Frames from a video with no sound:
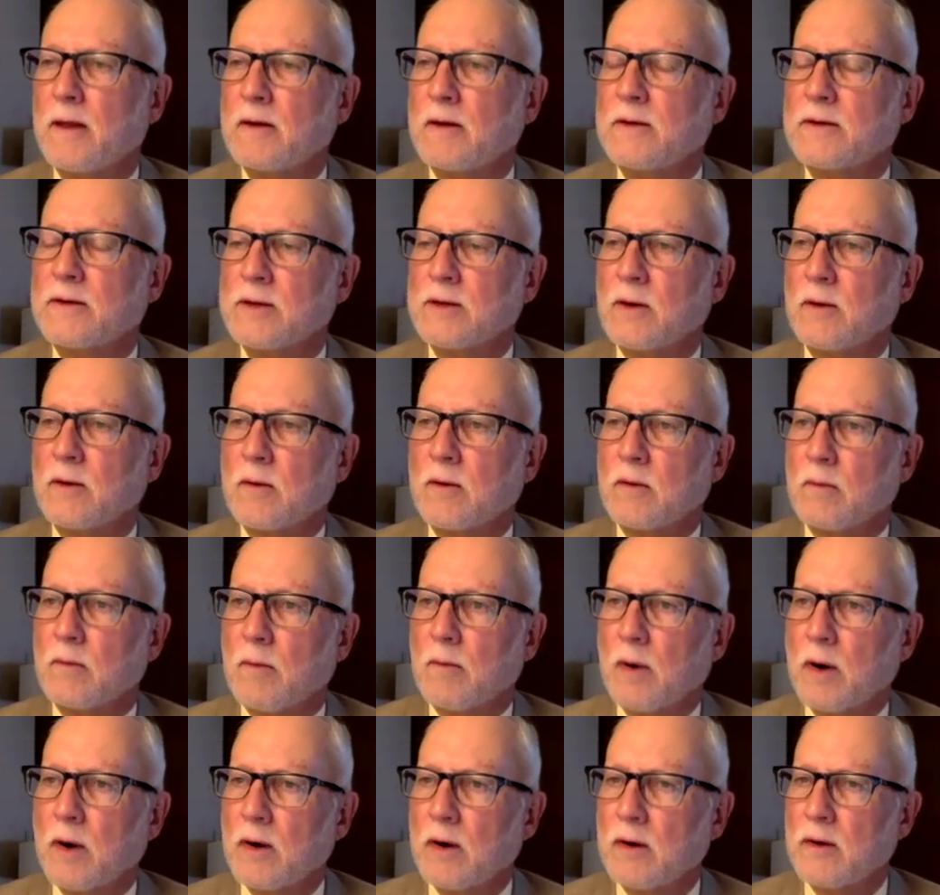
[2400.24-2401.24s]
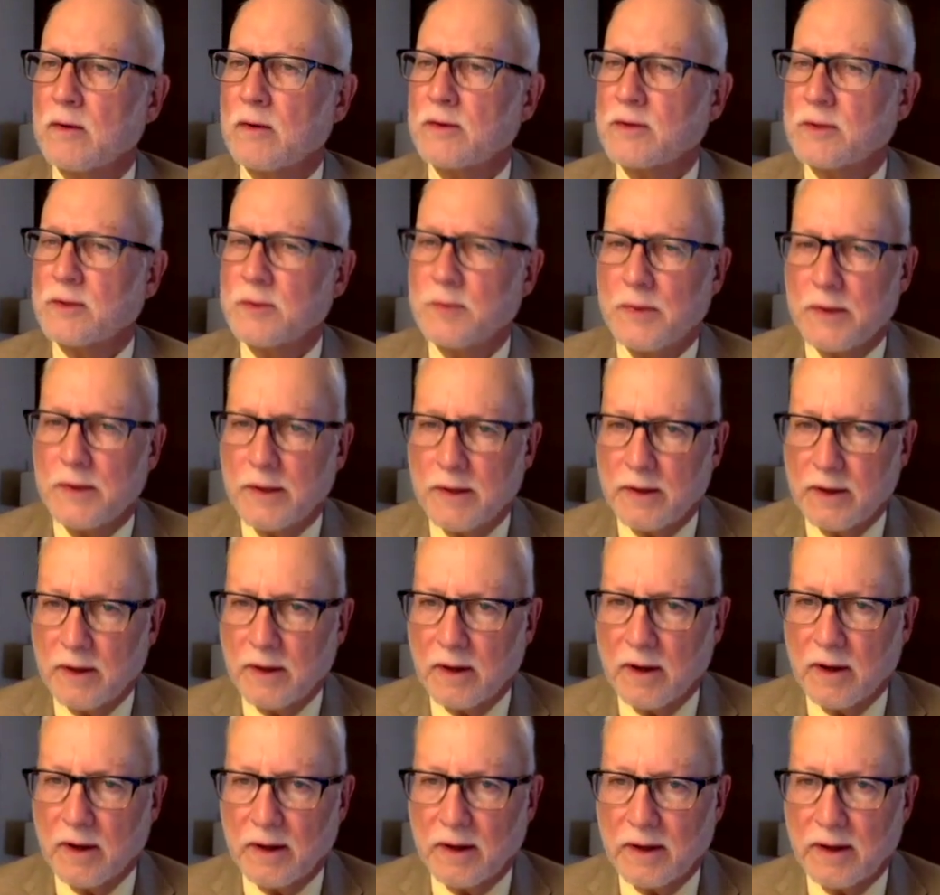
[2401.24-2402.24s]
so moral
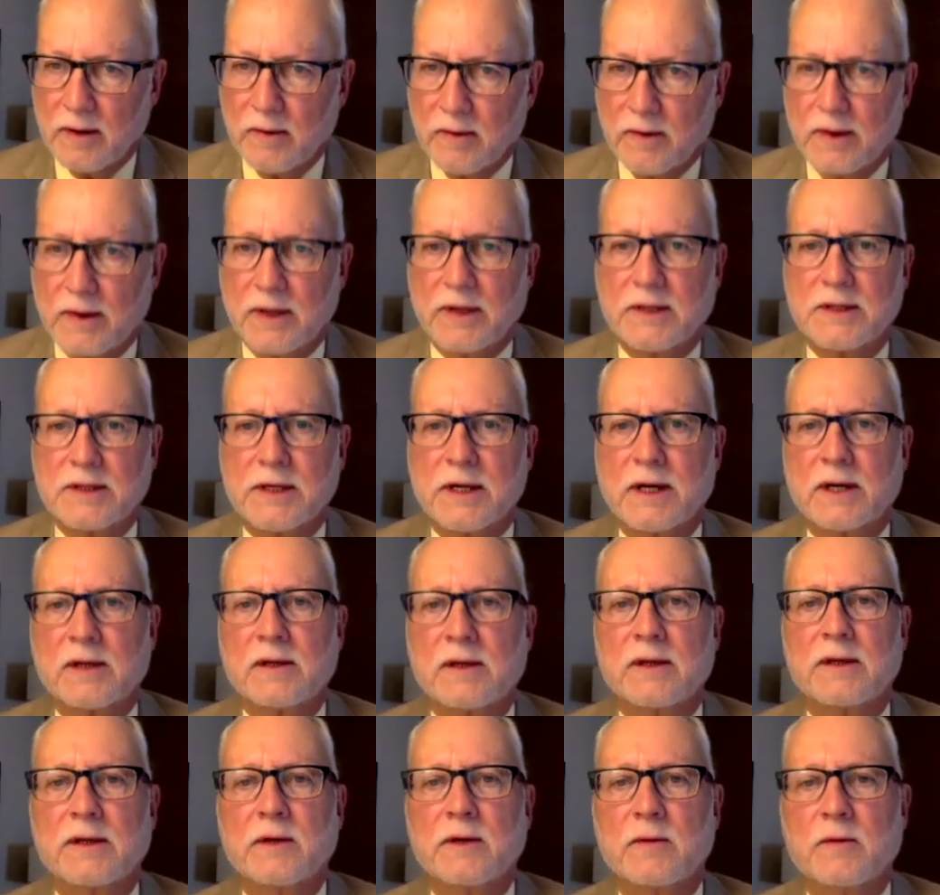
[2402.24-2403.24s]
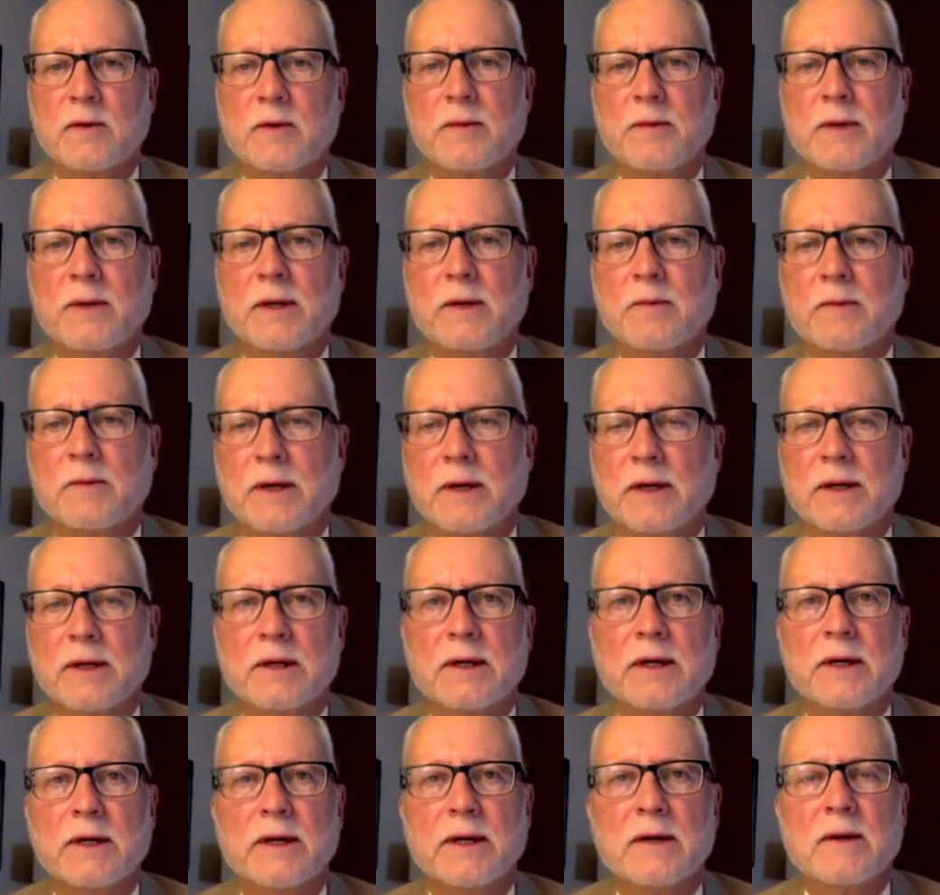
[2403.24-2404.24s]
superiority, what exactly do we mean by
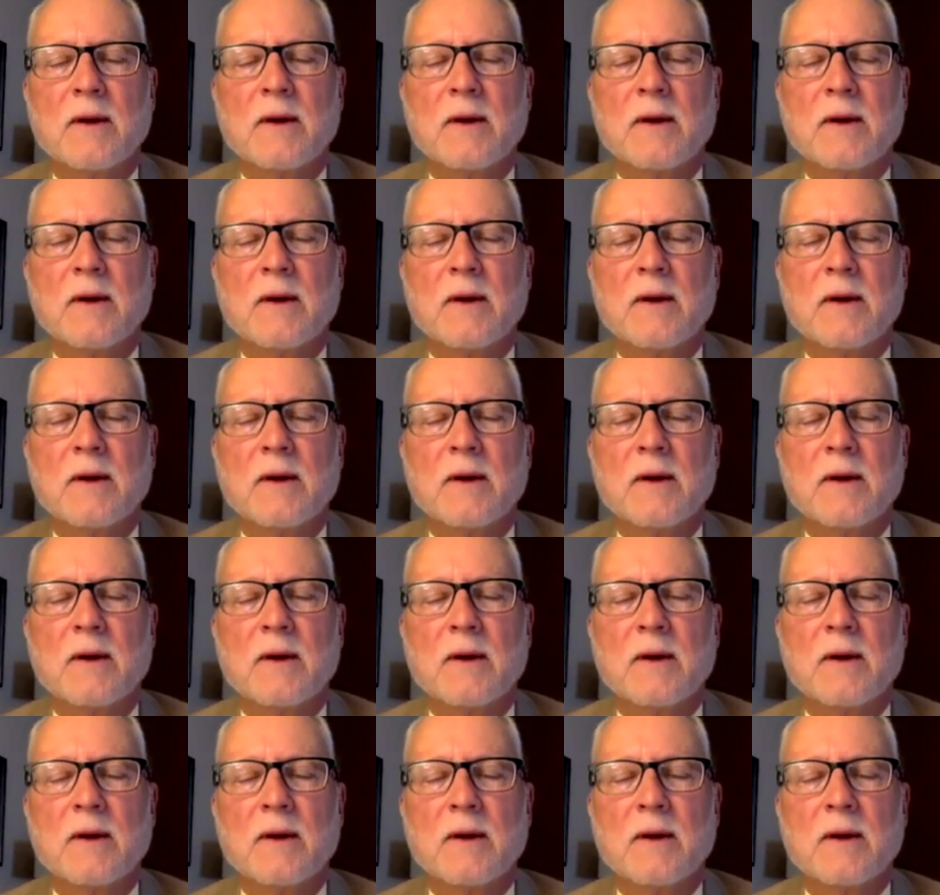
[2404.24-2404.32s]
that?